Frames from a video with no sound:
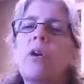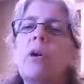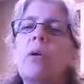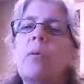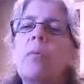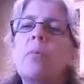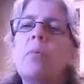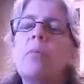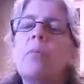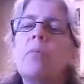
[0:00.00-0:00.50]

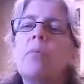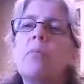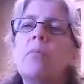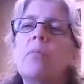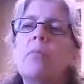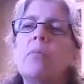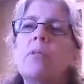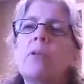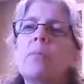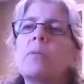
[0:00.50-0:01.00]
from
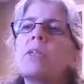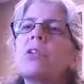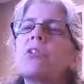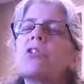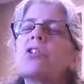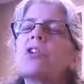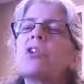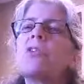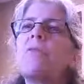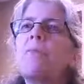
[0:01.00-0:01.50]
the
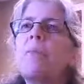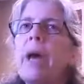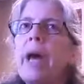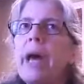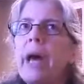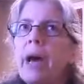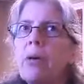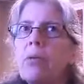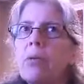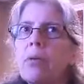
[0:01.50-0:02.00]
position of
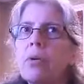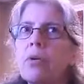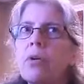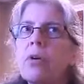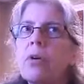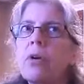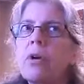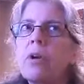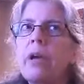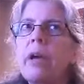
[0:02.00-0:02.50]

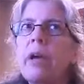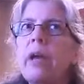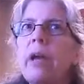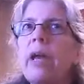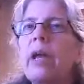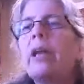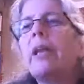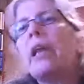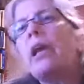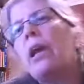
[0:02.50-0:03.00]
power
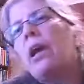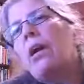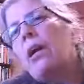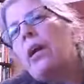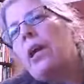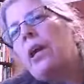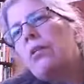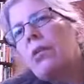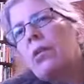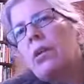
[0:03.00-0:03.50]
and
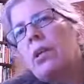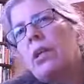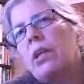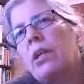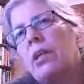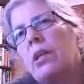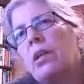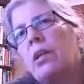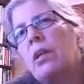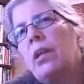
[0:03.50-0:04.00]

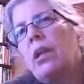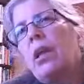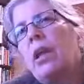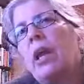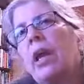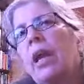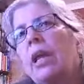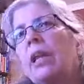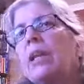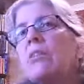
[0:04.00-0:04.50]
anarchy.
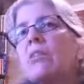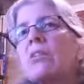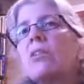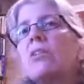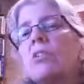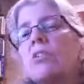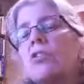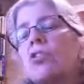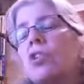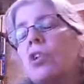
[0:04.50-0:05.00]
And
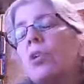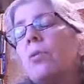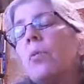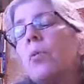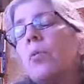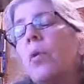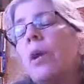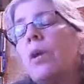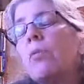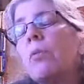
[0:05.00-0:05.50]
that's a
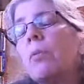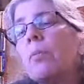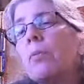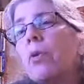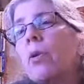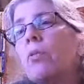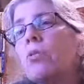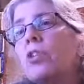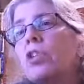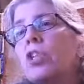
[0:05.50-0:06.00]
legitimate way
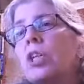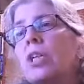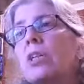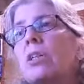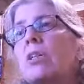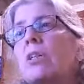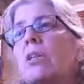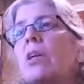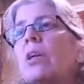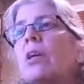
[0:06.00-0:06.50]
to
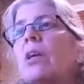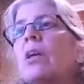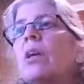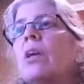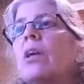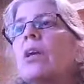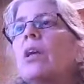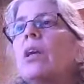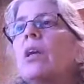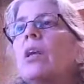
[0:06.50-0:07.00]
approach it.
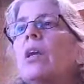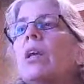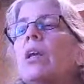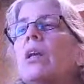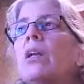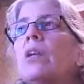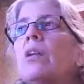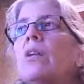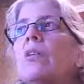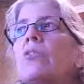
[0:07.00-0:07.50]

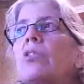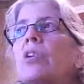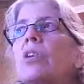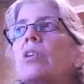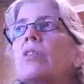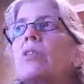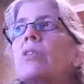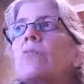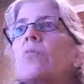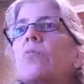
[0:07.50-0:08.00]
It
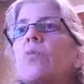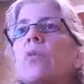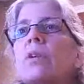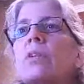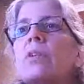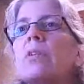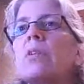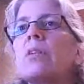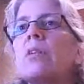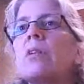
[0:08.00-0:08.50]
just
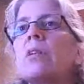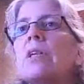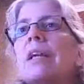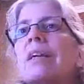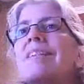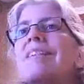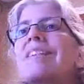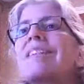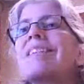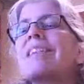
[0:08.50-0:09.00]

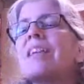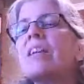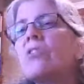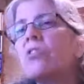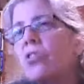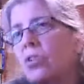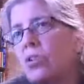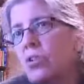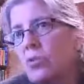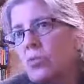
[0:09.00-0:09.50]
wasn't the
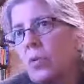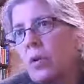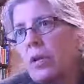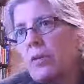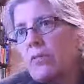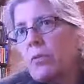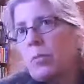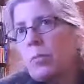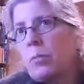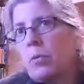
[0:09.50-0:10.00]

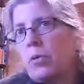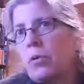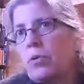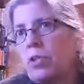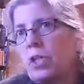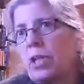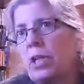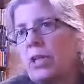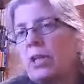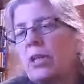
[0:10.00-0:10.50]
existentialist way of
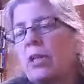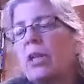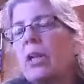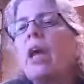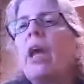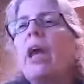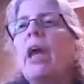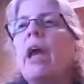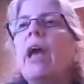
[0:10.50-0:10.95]
approaching it.